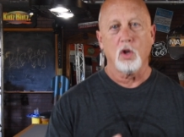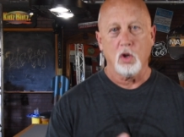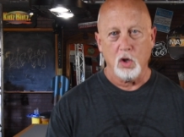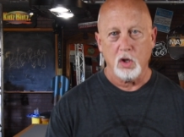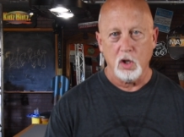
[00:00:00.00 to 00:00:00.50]

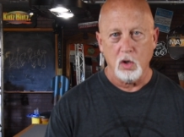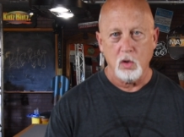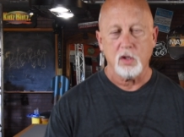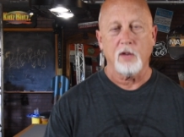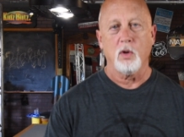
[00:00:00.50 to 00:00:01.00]
good
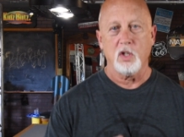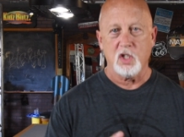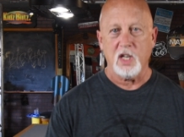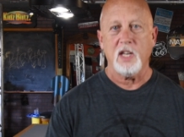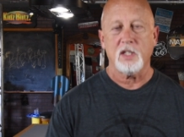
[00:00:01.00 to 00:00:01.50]
news of what
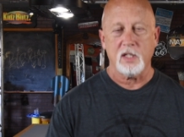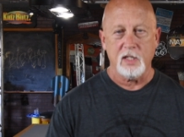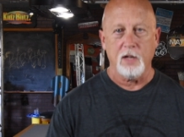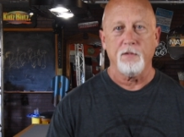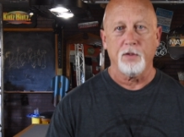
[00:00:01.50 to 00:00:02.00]
Jesus
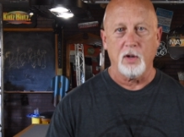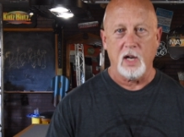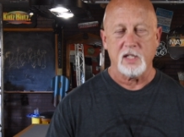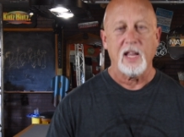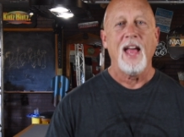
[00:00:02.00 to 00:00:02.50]
did for
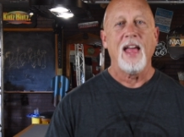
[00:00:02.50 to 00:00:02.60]
us.